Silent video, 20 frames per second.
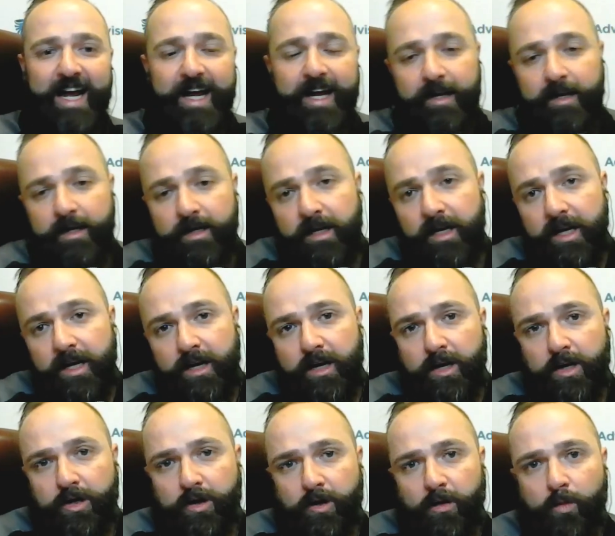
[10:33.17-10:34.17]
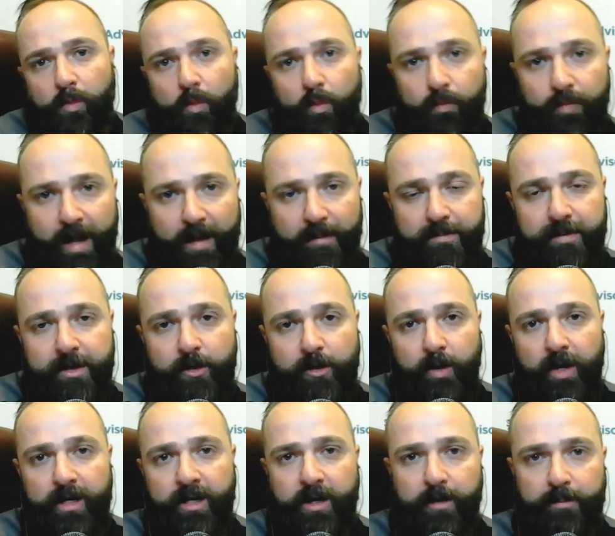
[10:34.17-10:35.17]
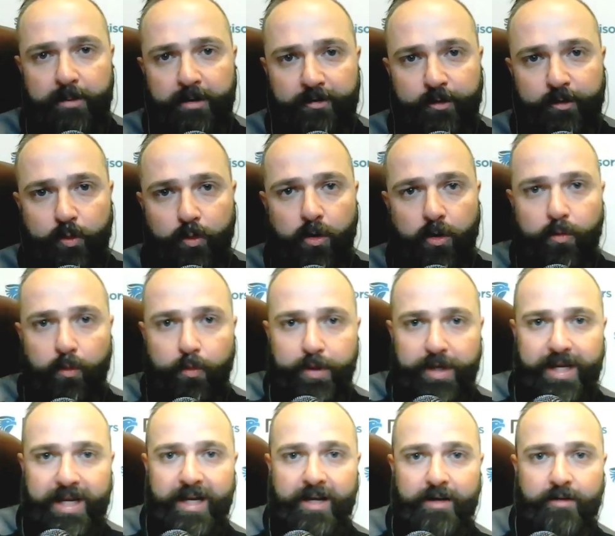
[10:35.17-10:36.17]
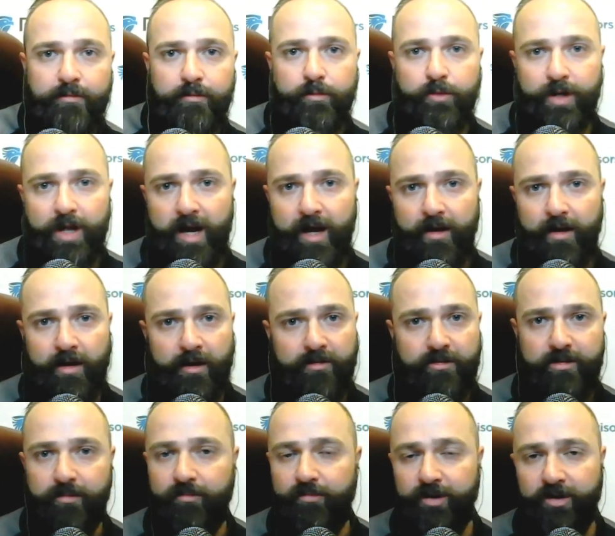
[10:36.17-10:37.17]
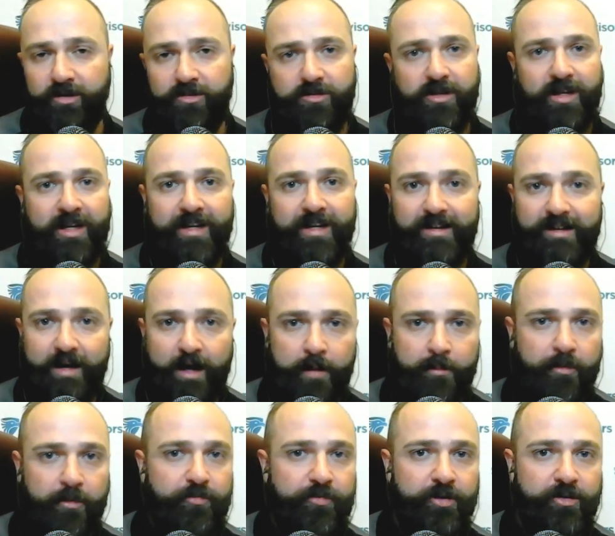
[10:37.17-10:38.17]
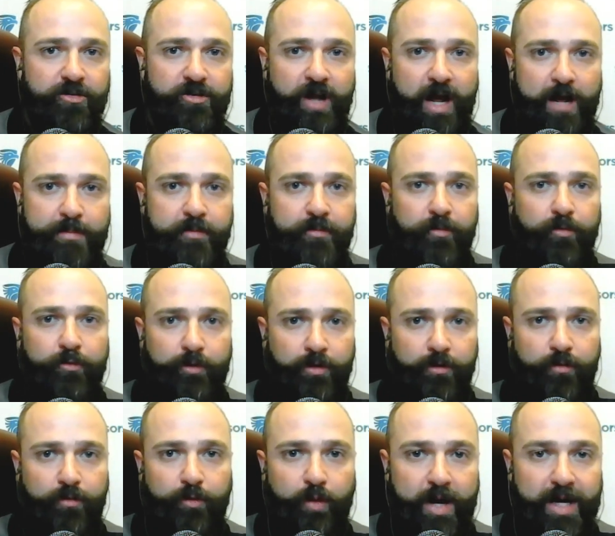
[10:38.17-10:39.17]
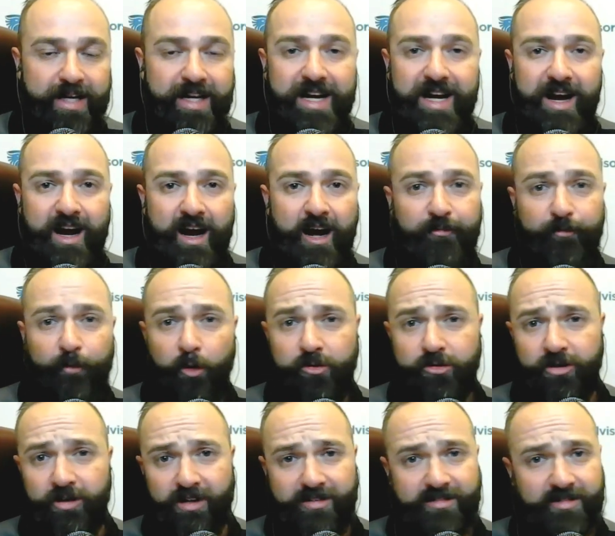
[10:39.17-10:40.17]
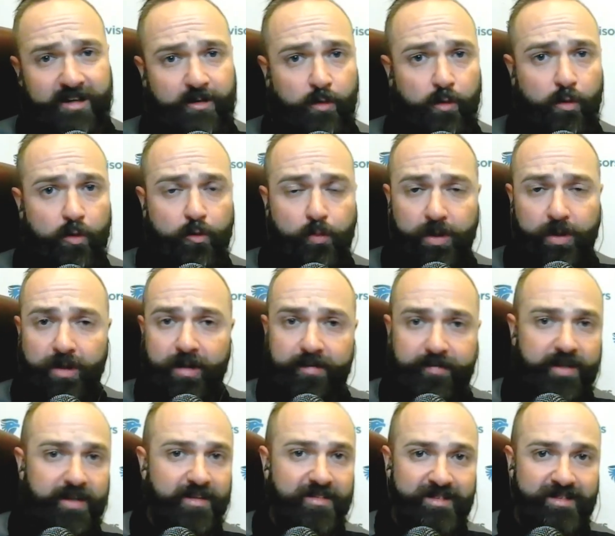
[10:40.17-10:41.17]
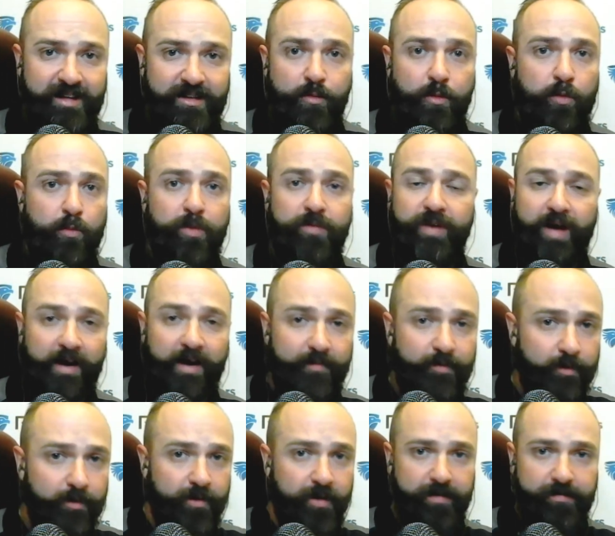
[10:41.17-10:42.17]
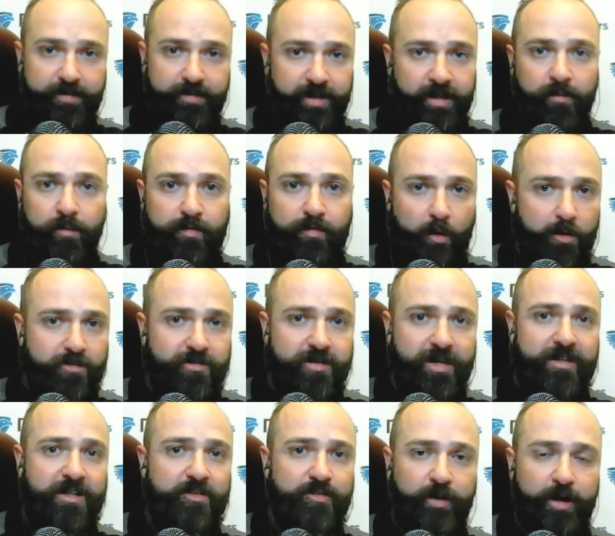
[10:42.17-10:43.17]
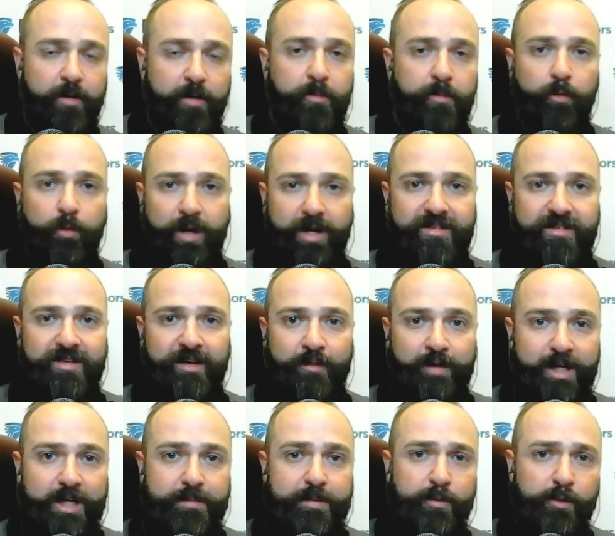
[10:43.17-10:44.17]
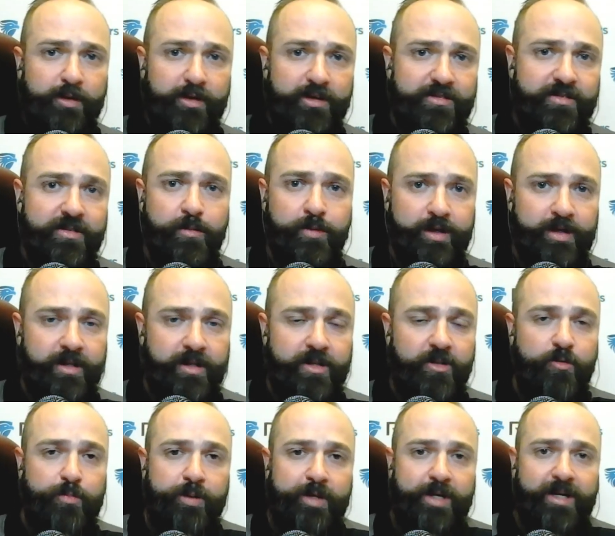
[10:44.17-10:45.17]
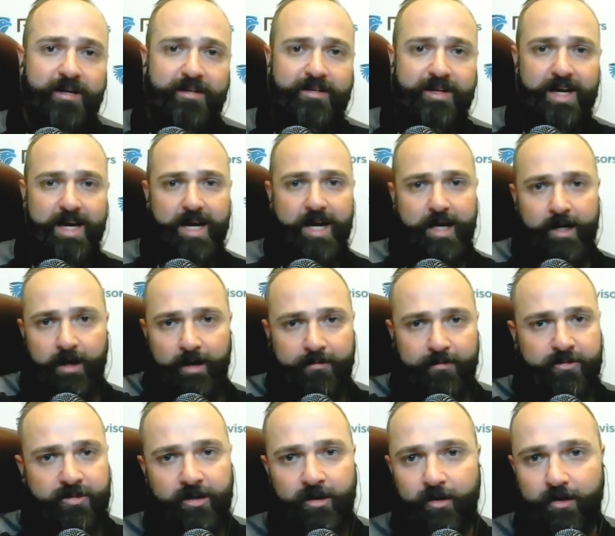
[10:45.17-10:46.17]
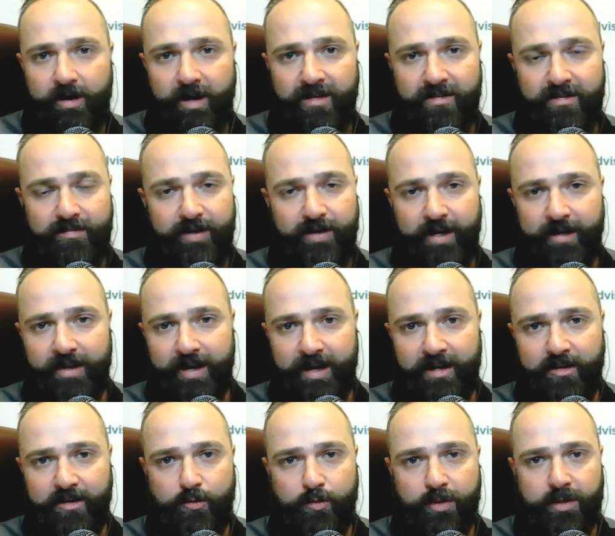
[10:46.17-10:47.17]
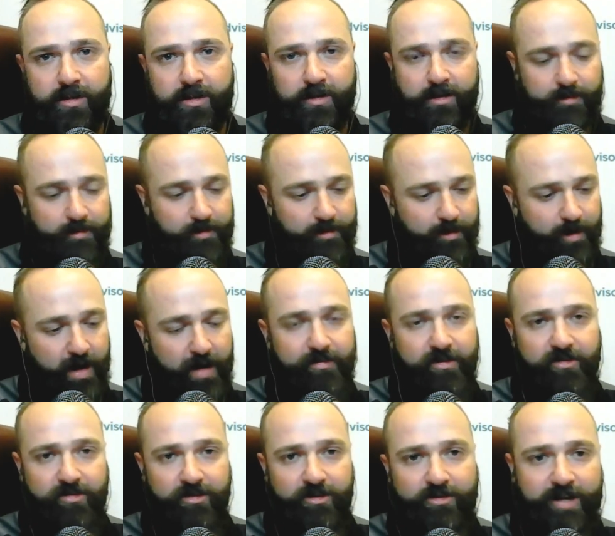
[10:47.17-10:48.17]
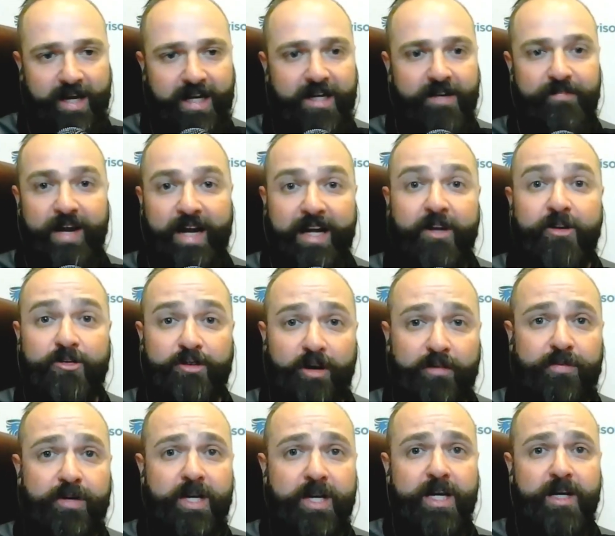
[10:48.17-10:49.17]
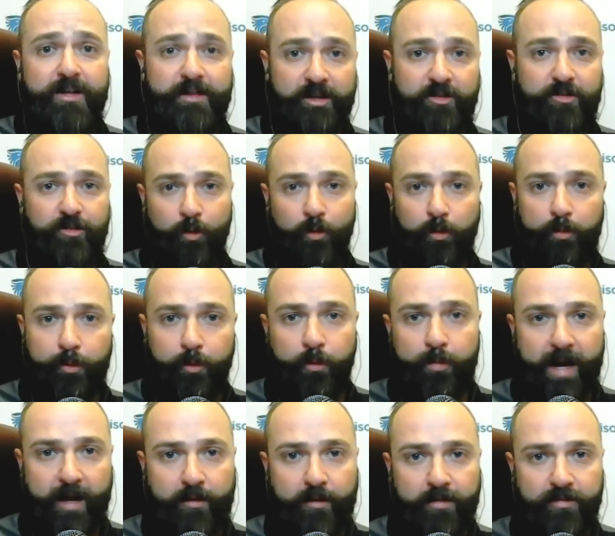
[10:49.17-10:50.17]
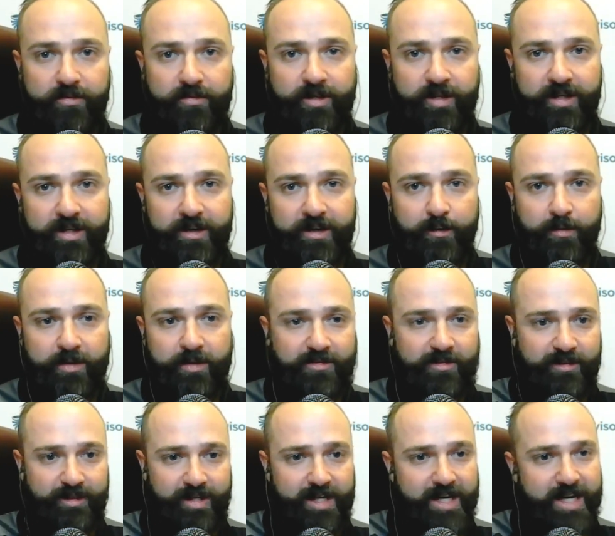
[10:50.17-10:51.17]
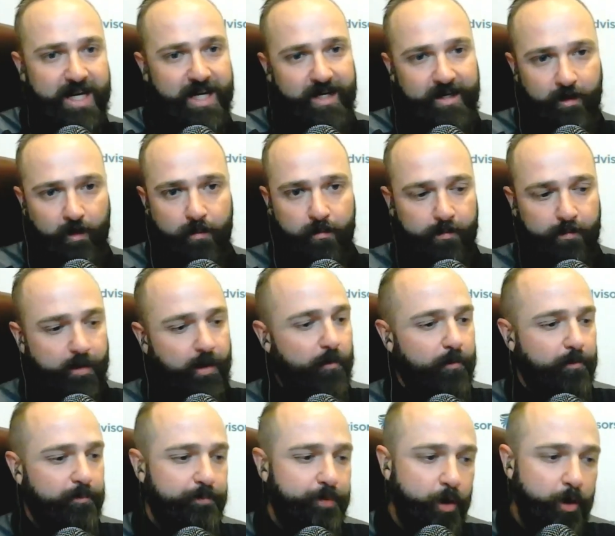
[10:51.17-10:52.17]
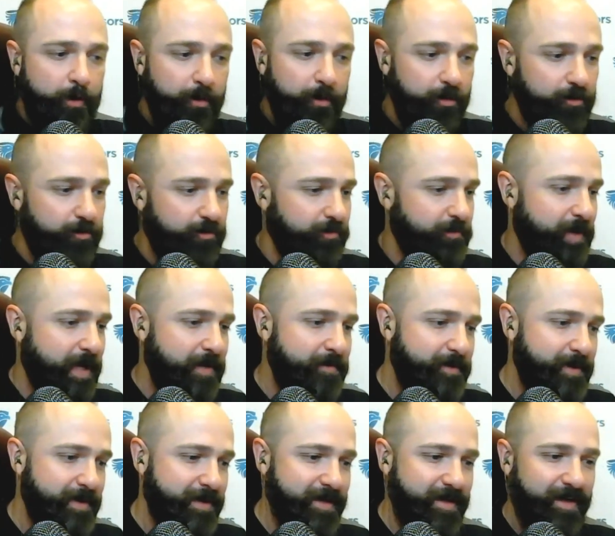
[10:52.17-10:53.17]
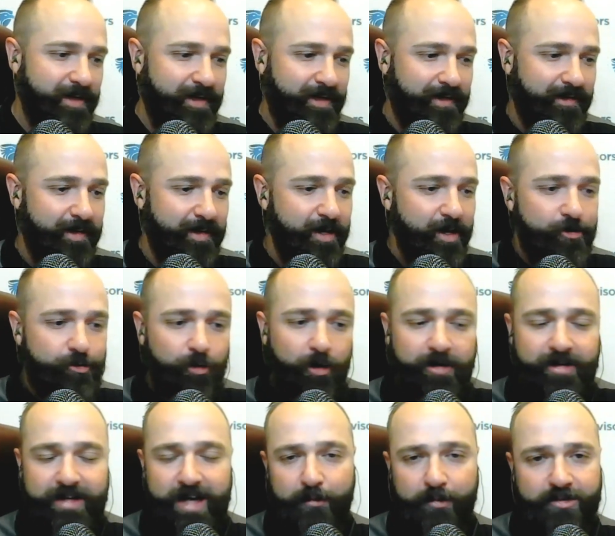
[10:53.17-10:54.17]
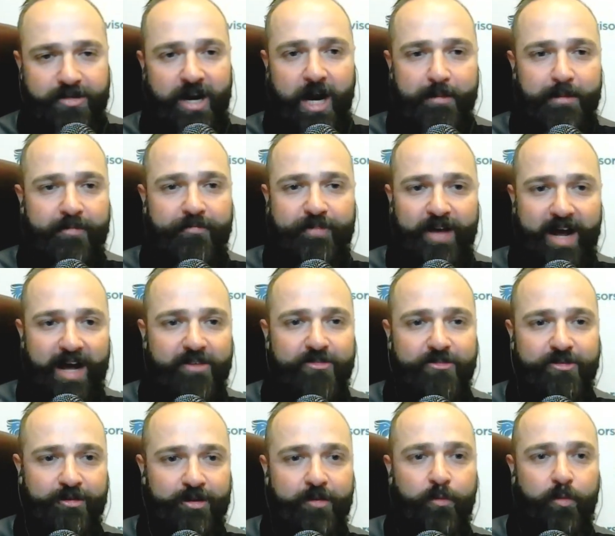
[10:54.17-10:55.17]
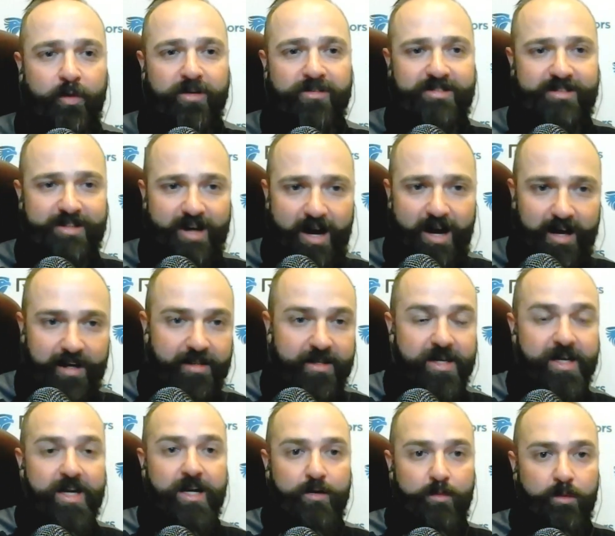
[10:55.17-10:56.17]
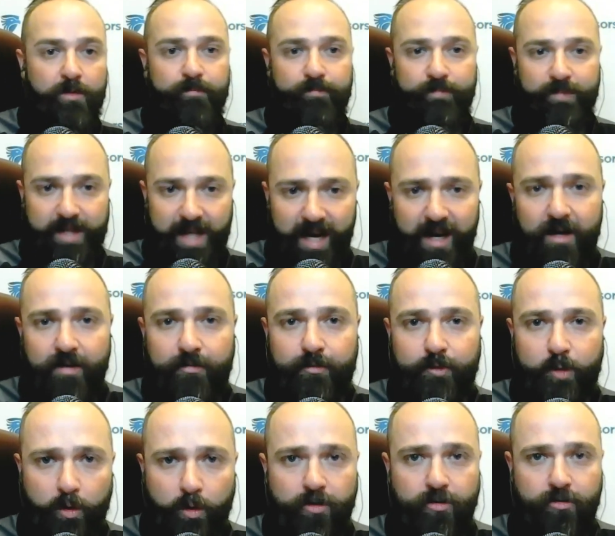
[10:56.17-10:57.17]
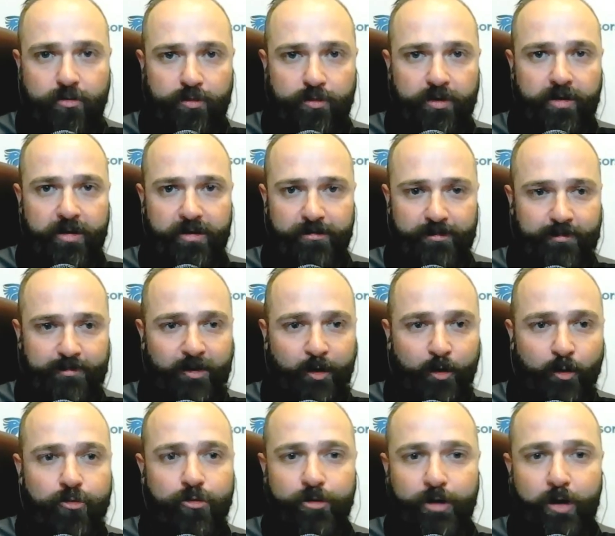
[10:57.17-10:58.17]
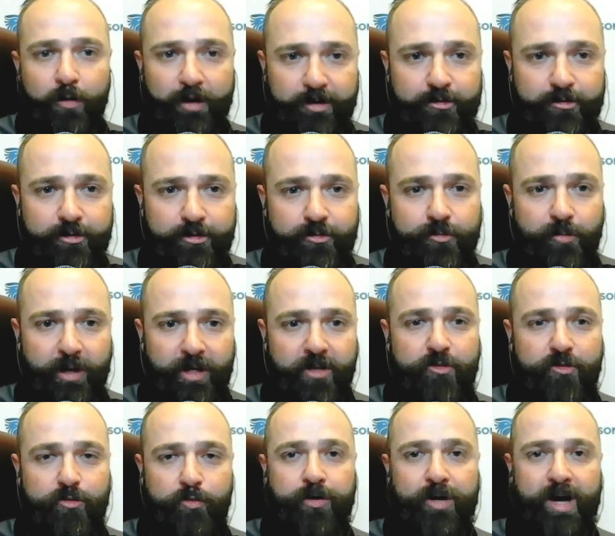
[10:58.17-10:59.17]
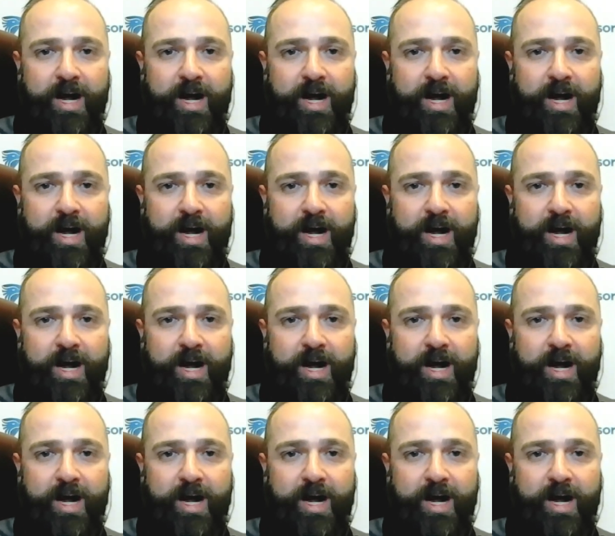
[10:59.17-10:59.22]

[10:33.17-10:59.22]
And, you know, that'd be great in a perfect world where we can rely on some fixed income or fixed type of rate. Unfortunately, that's not the world we live in. That's not the world we've ever lived in. We've always had these variable rates, and we need to be realistic within these plans. You know, I'm seeing all kinds of headlines with, you know, obviously taking advantage of this little pullback we've seen here recently. You know, boomers may be drawing down retirement faster than once thought. Well, yeah, of course. We're at ultra low interest rates.